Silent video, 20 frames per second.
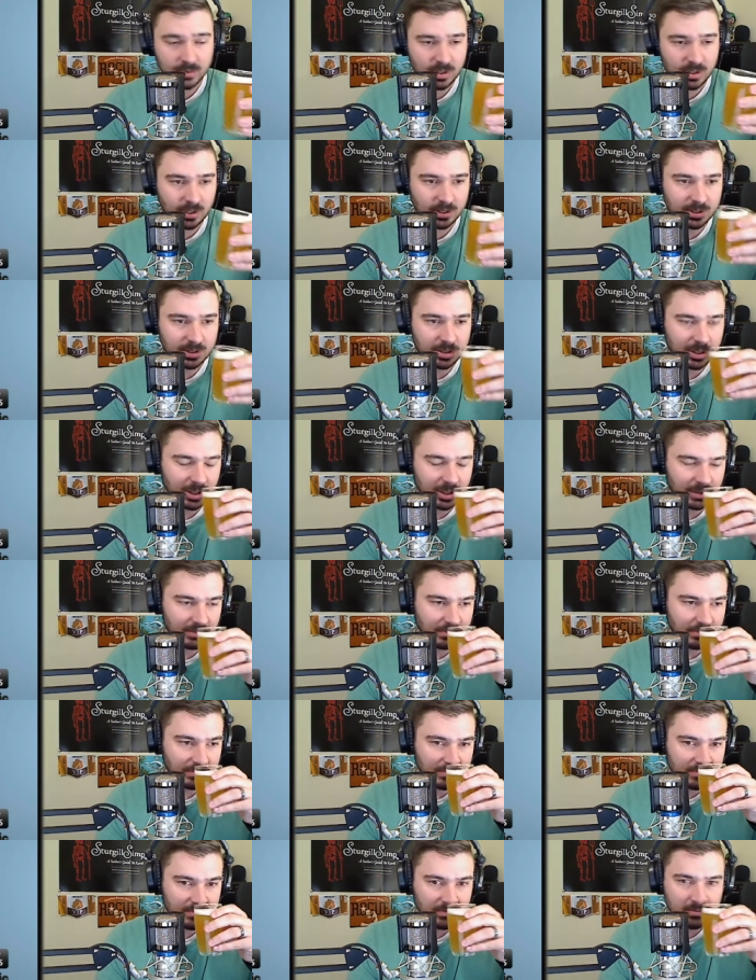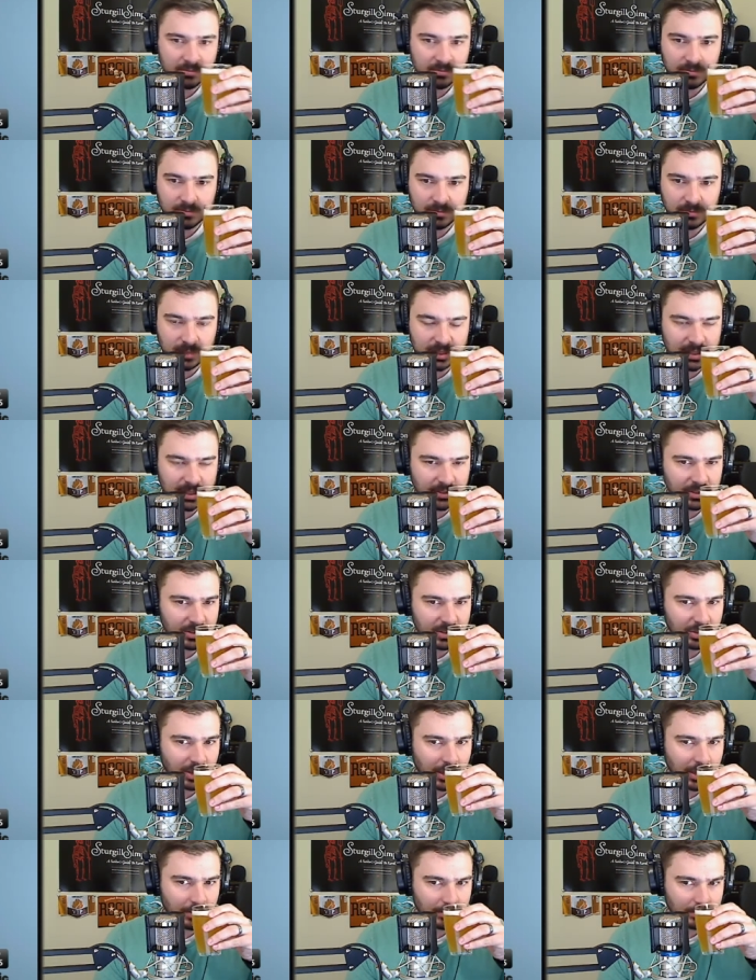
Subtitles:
So let's give this a try.